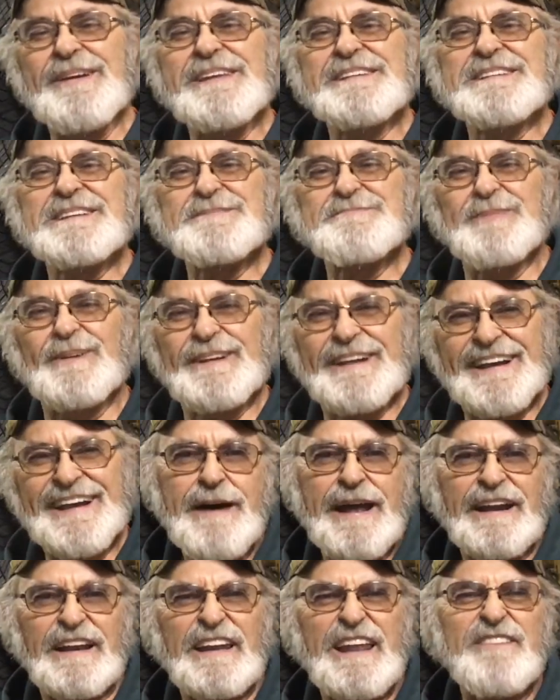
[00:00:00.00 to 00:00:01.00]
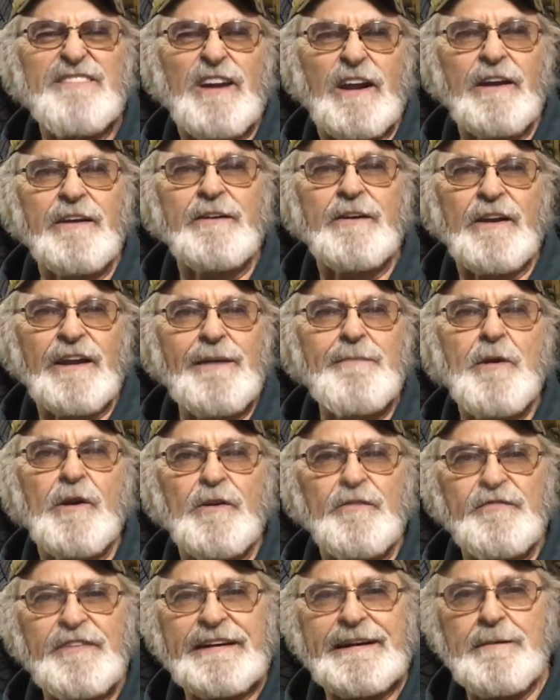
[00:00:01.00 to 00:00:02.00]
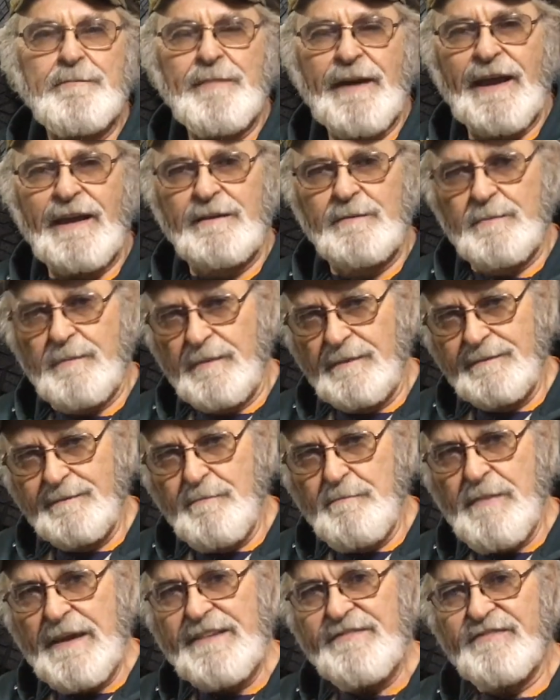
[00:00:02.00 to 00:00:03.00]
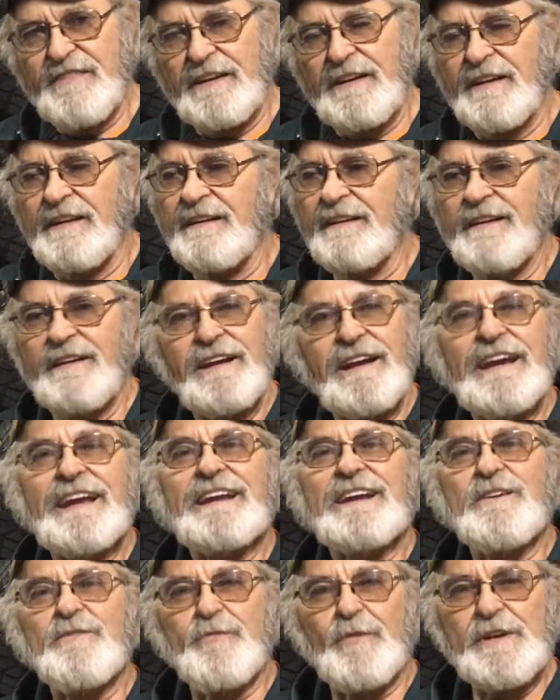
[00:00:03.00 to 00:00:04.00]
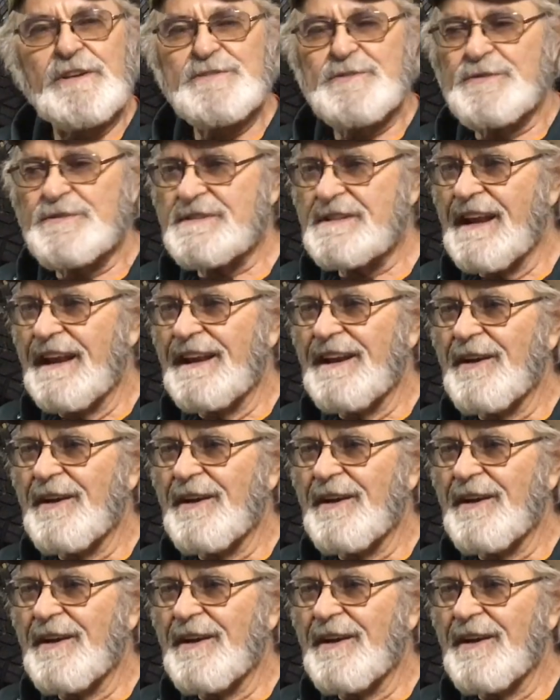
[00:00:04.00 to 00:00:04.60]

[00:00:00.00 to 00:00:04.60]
we just put about 1,100 1,150 pound beef in the in the freezers.